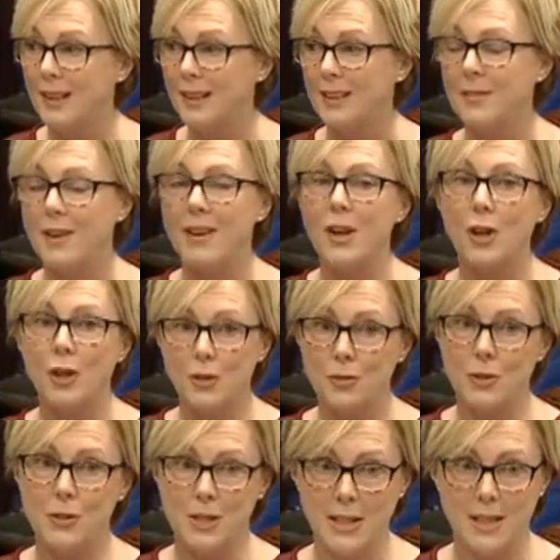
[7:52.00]
the very
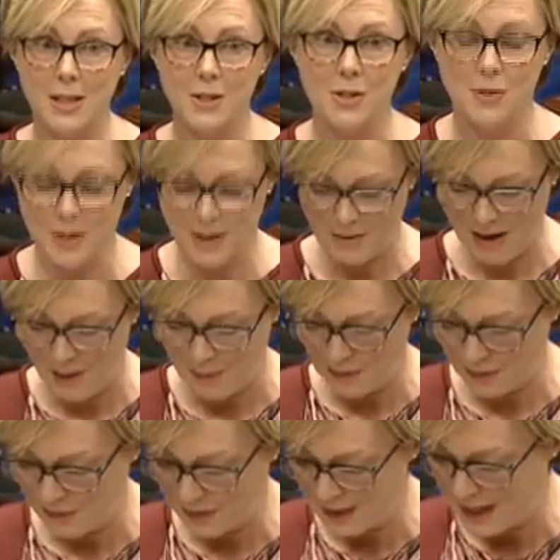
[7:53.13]
unroutine issues that have happened
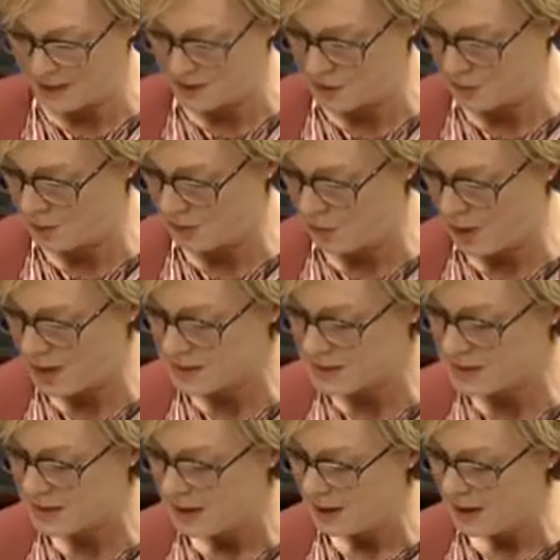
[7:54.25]
for the last number of
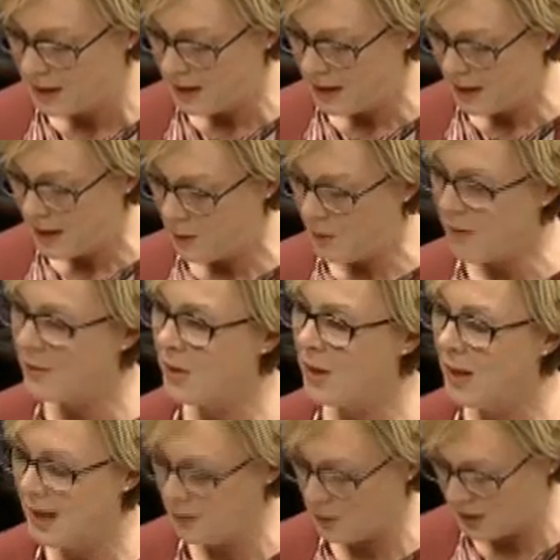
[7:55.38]
weeks. However,
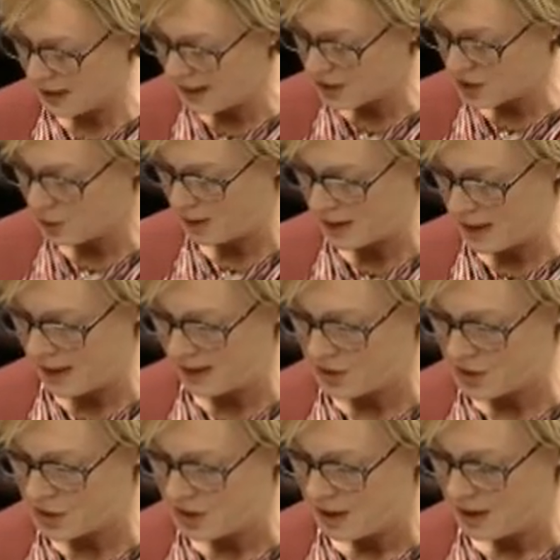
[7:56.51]
I would like to
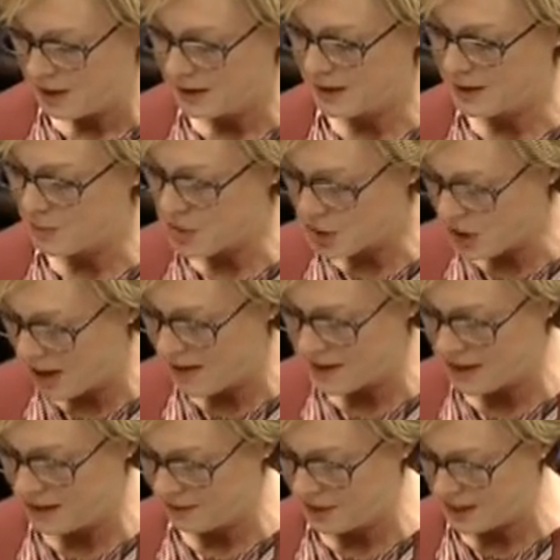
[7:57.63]
acknowledge that the
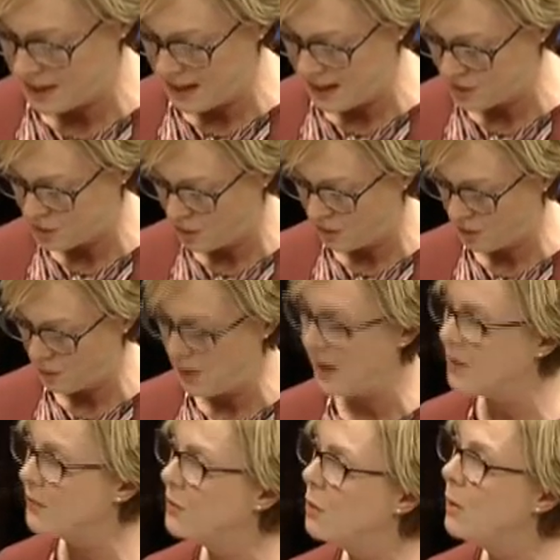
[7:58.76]
majority of the delays over the
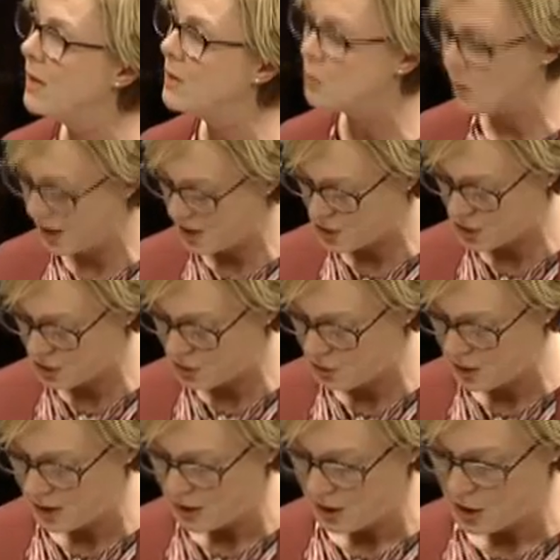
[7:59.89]
past few weeks were due
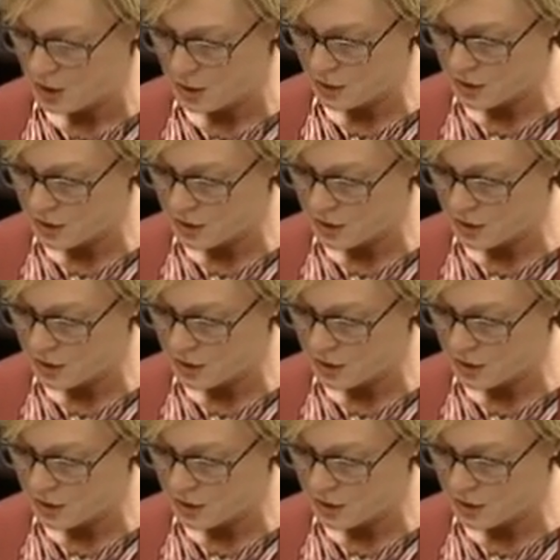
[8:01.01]
to